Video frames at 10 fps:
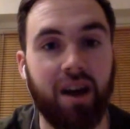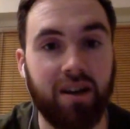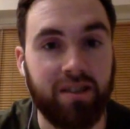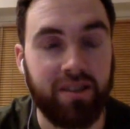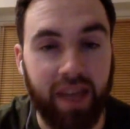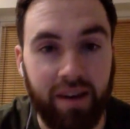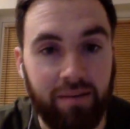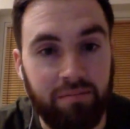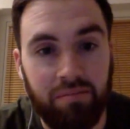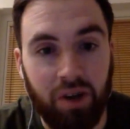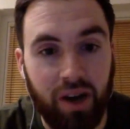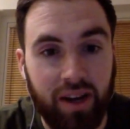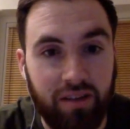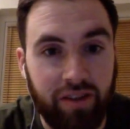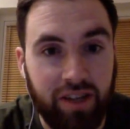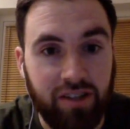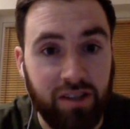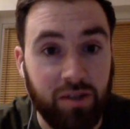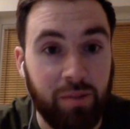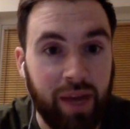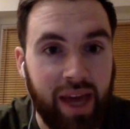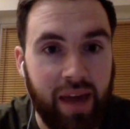then looking at the fixtures. It was a big game.